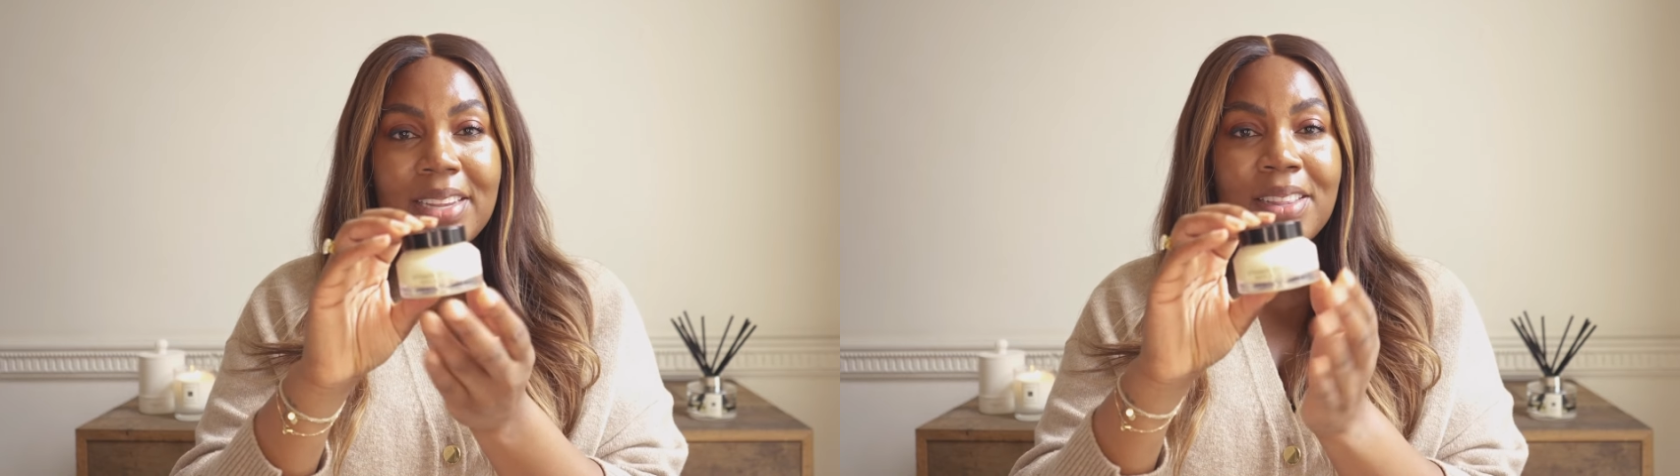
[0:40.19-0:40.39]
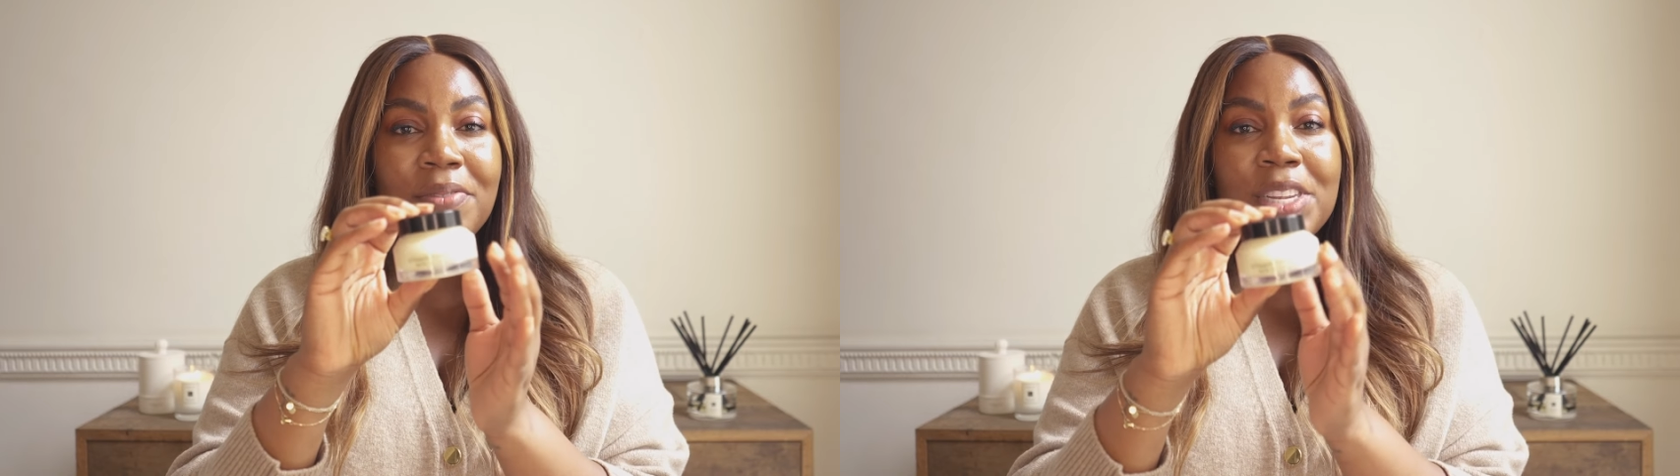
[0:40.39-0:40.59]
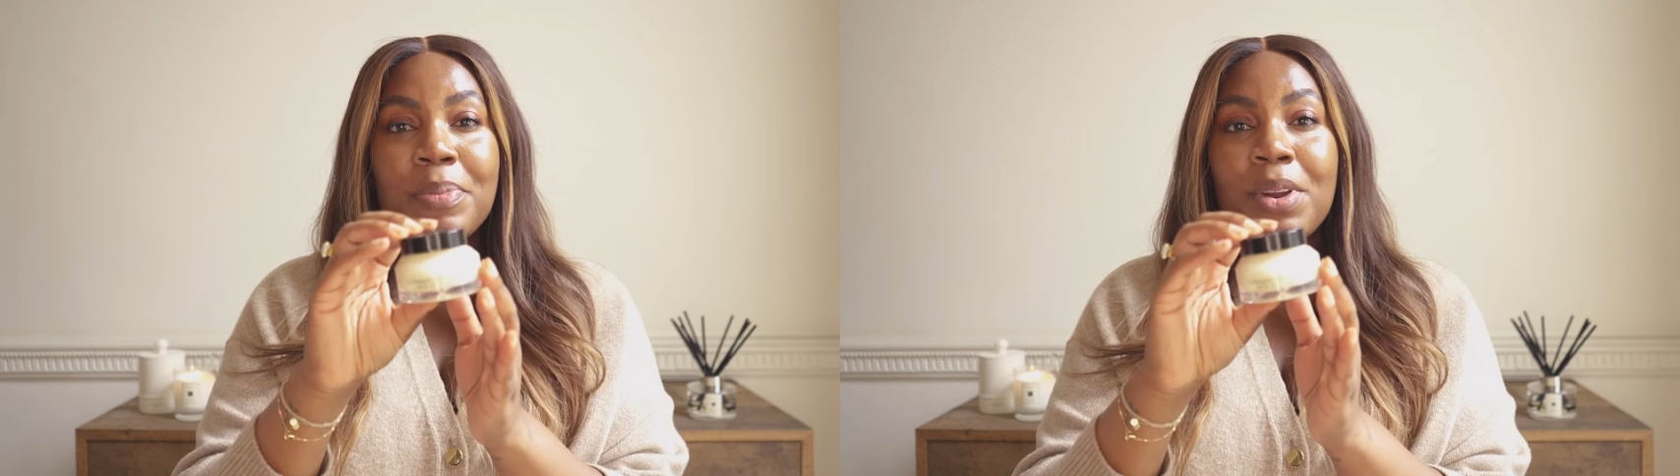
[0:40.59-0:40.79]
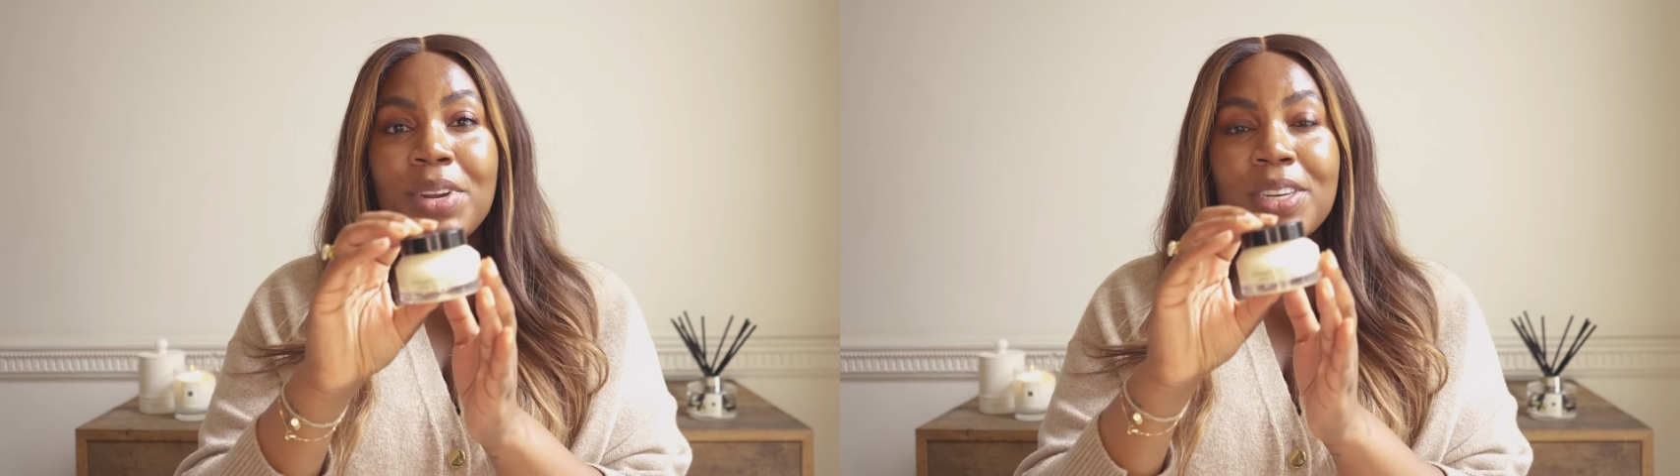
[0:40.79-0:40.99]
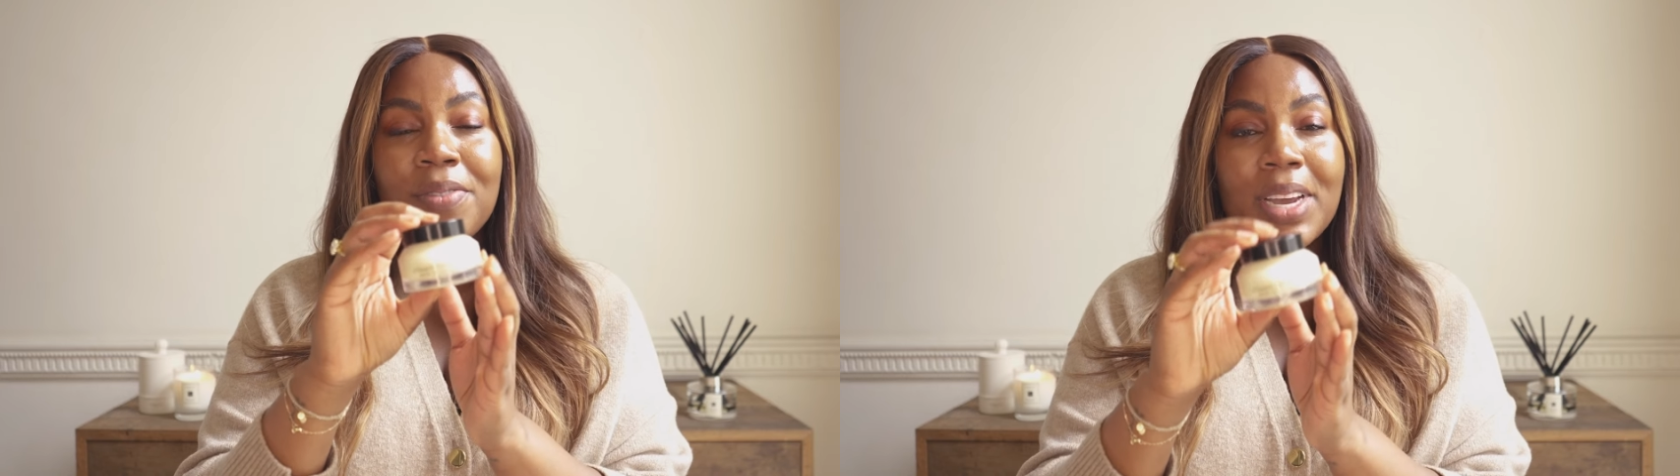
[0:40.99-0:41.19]
It's the vitamin
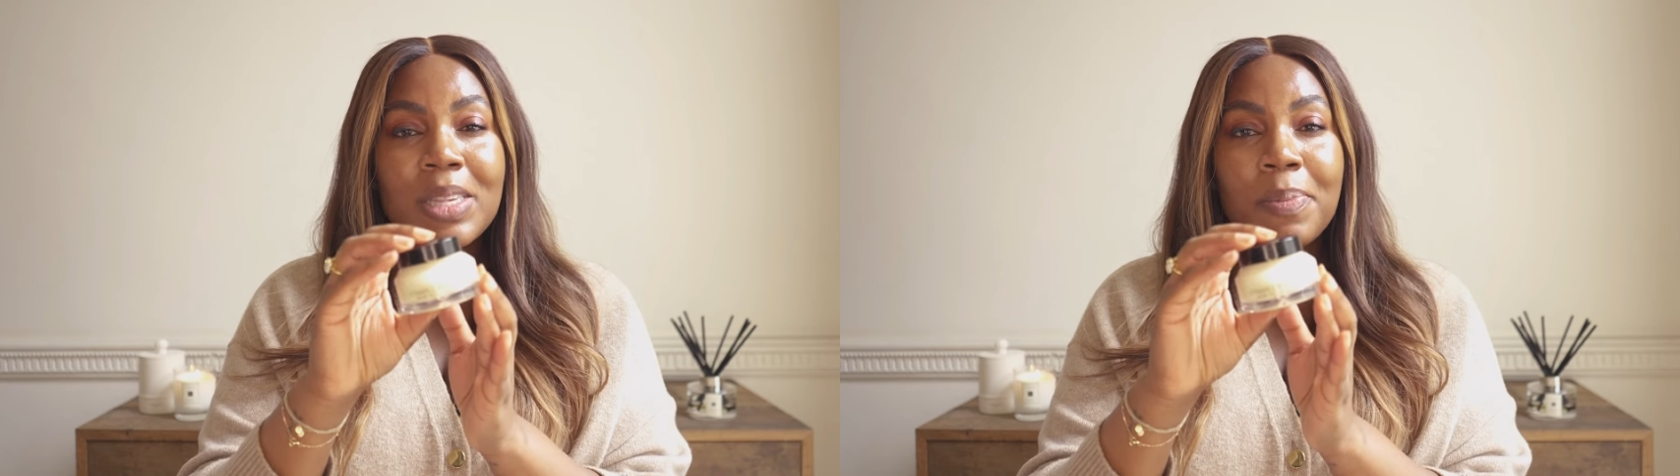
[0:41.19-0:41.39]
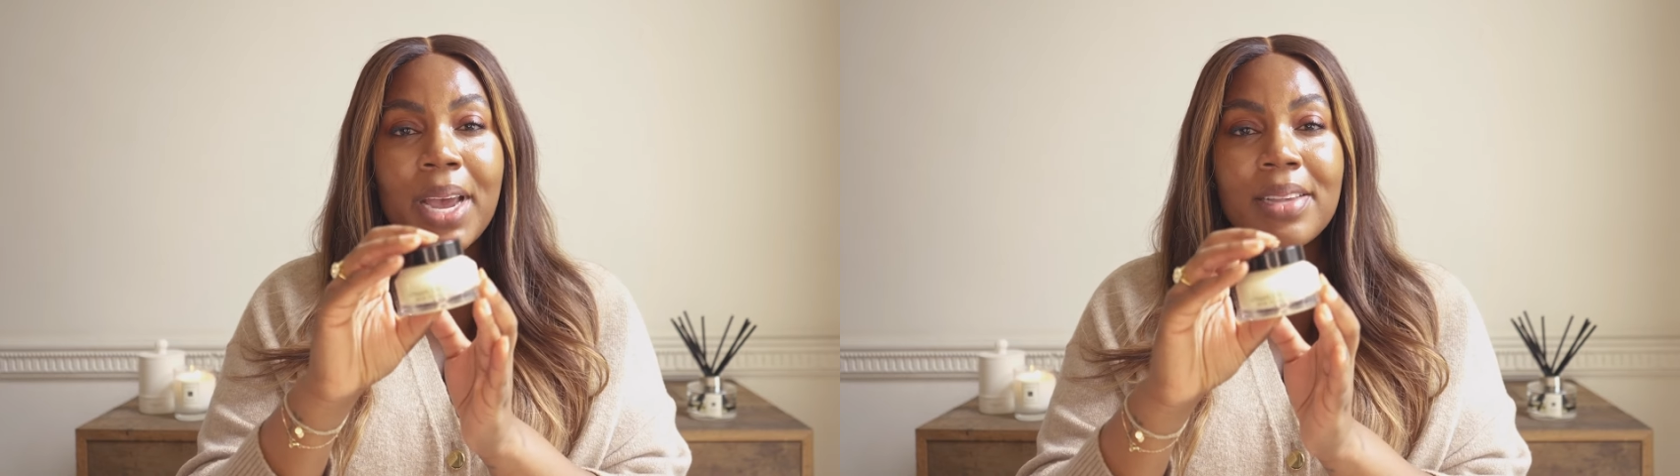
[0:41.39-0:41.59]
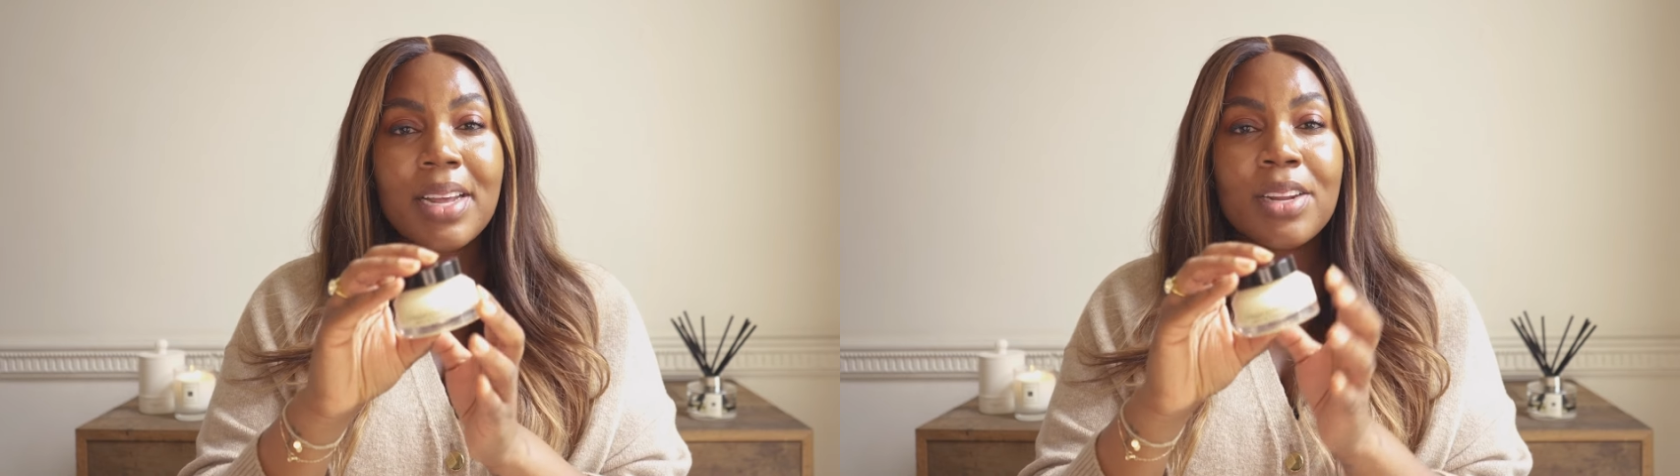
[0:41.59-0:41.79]
rich face base